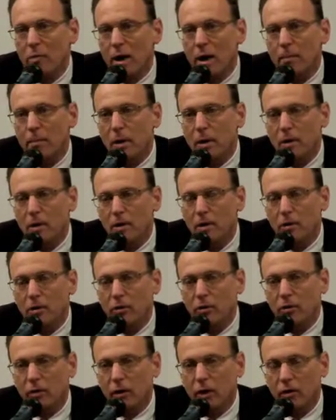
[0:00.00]
in my opinion,
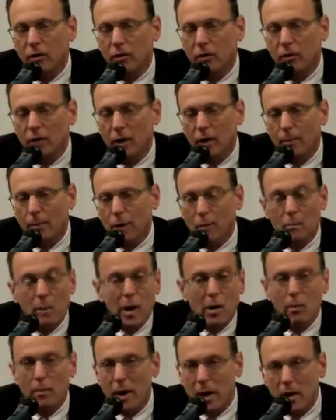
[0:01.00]
is it
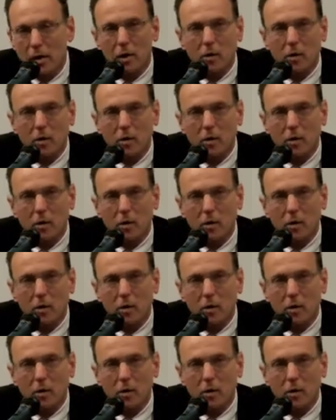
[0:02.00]
may or may